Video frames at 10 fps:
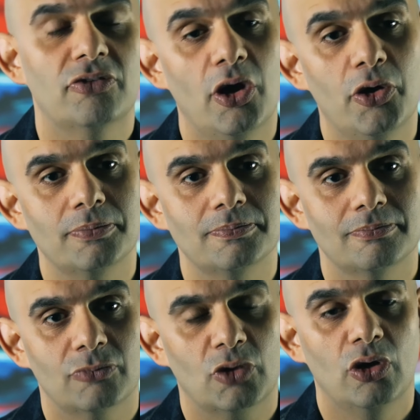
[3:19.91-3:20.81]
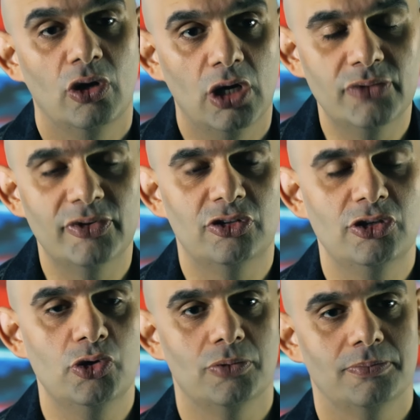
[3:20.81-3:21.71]
So, over
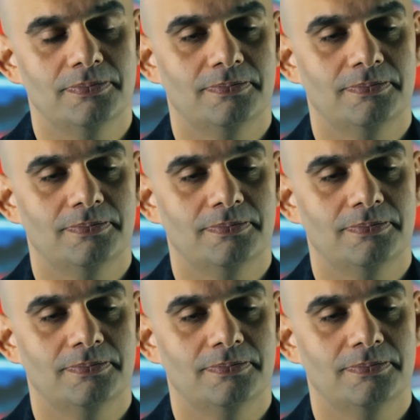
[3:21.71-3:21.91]
to you.